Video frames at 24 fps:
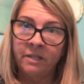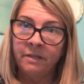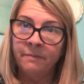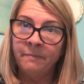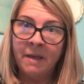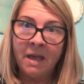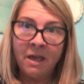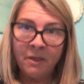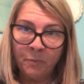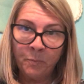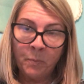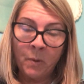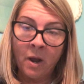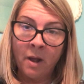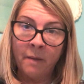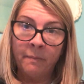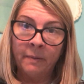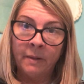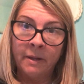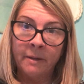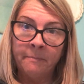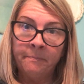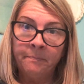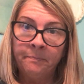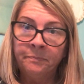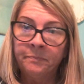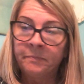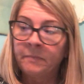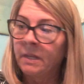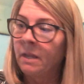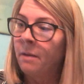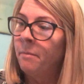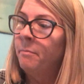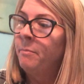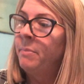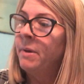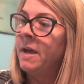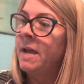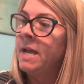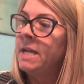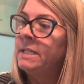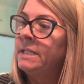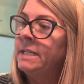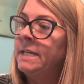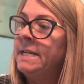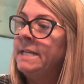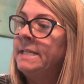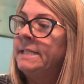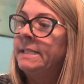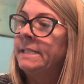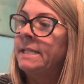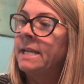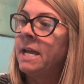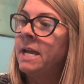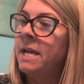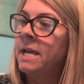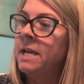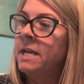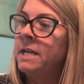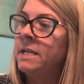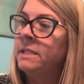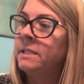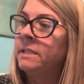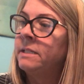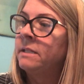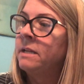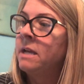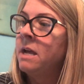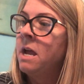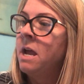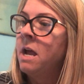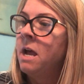the math problem, but he says,